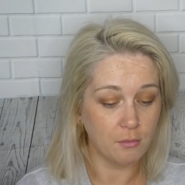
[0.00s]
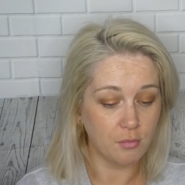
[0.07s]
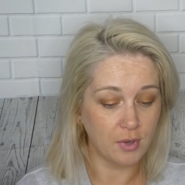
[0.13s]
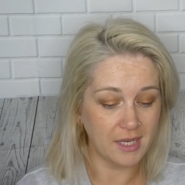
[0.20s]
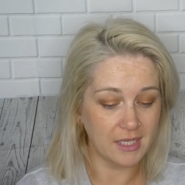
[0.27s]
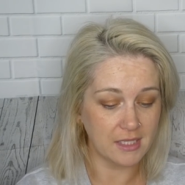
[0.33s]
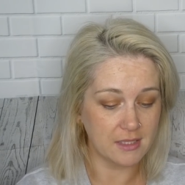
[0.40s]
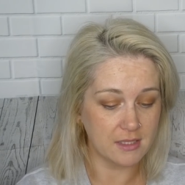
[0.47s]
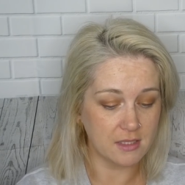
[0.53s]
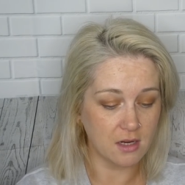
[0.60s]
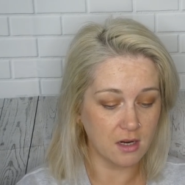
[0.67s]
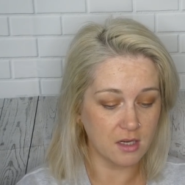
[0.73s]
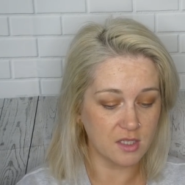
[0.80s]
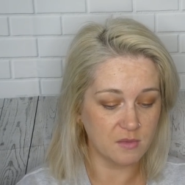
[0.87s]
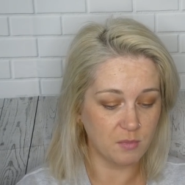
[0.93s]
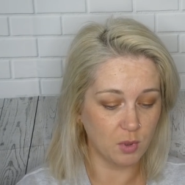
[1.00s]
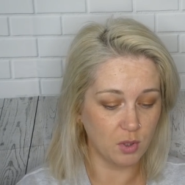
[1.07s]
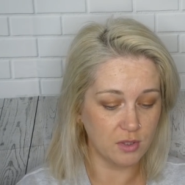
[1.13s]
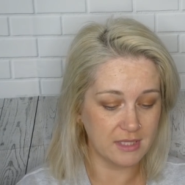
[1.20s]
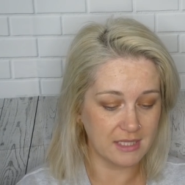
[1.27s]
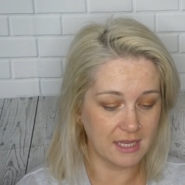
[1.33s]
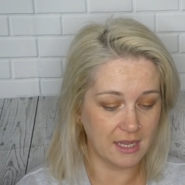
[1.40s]
brightens dark
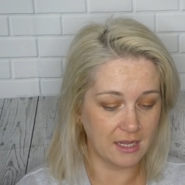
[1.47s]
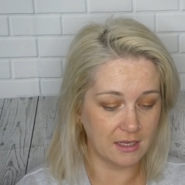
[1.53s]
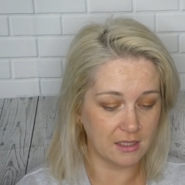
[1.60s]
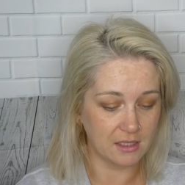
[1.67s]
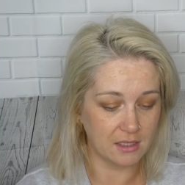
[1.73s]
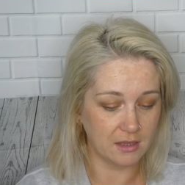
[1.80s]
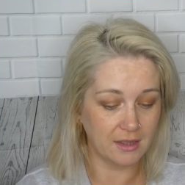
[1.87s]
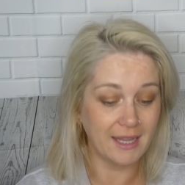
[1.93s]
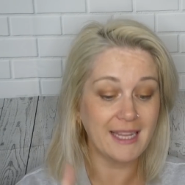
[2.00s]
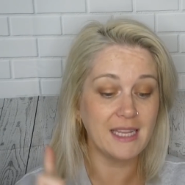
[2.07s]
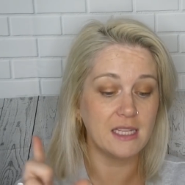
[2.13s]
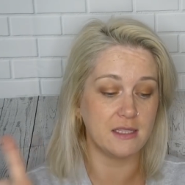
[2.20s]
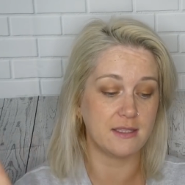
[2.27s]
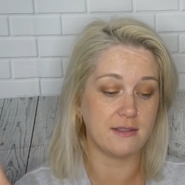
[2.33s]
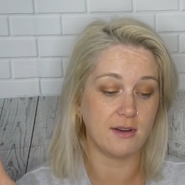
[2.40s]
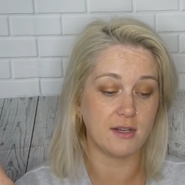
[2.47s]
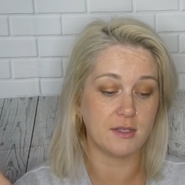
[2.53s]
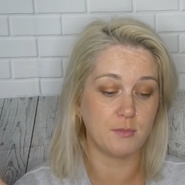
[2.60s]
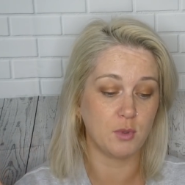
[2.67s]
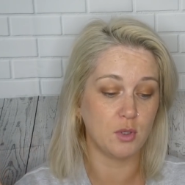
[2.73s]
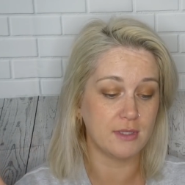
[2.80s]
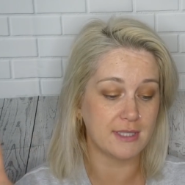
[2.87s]
spots and lightens dark
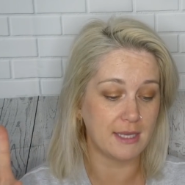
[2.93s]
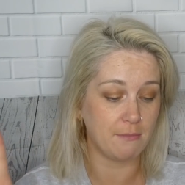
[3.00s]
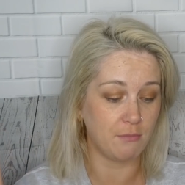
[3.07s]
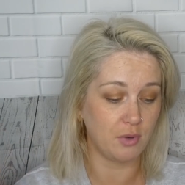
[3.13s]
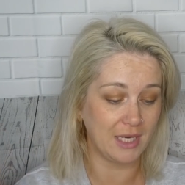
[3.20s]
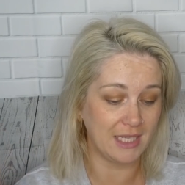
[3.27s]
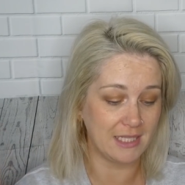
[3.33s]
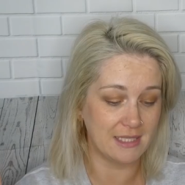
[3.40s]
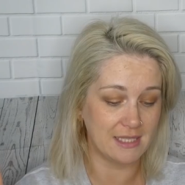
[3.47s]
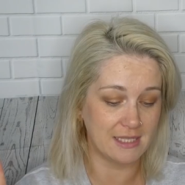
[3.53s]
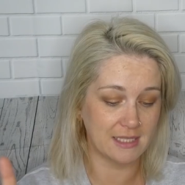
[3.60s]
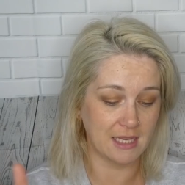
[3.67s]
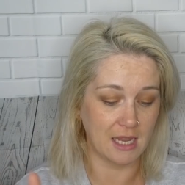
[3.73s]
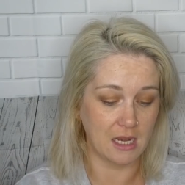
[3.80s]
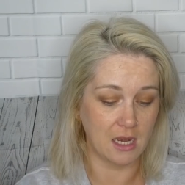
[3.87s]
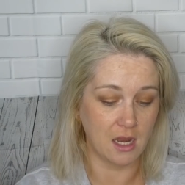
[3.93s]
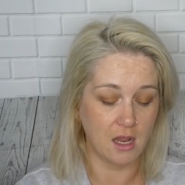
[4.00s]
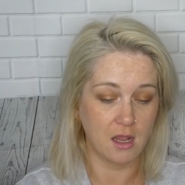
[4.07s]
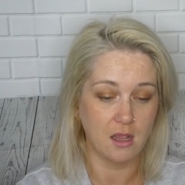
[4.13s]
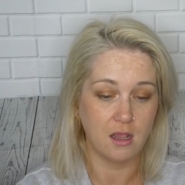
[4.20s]
spots and brightens skin.